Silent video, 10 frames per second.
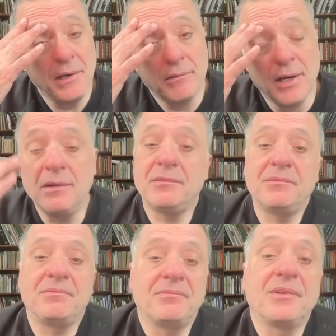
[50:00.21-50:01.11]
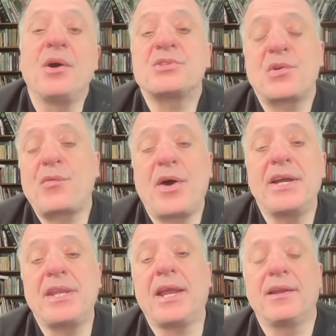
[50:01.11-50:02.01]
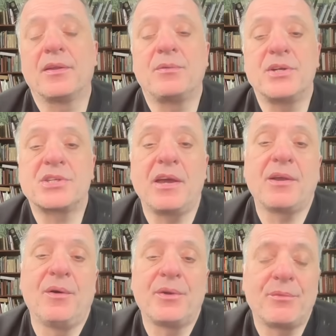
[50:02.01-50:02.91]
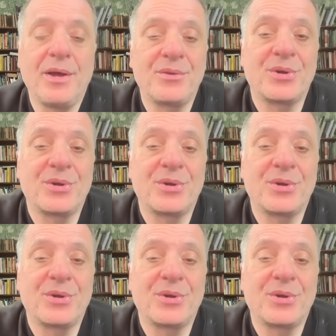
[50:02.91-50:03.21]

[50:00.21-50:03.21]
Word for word: Well, lots of fighting, in other words, going on around